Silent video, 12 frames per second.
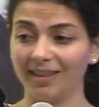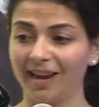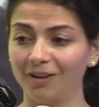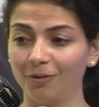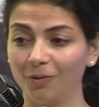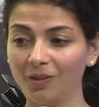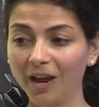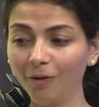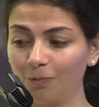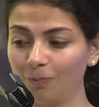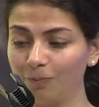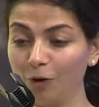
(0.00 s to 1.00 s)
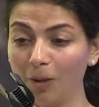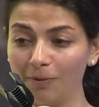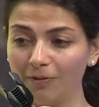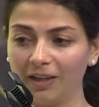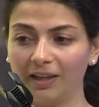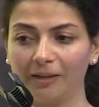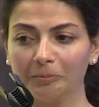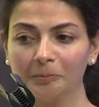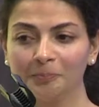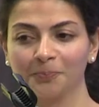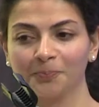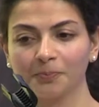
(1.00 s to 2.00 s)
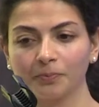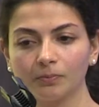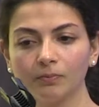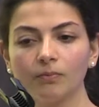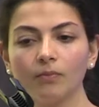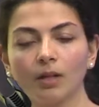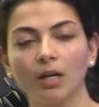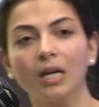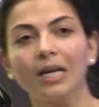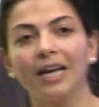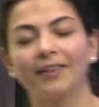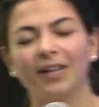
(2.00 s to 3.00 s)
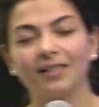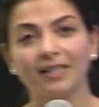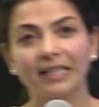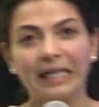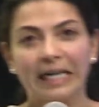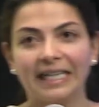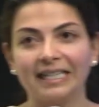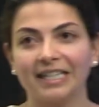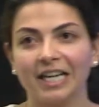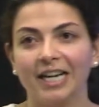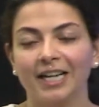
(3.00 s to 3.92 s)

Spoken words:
that realm of thinking. And the last thing is,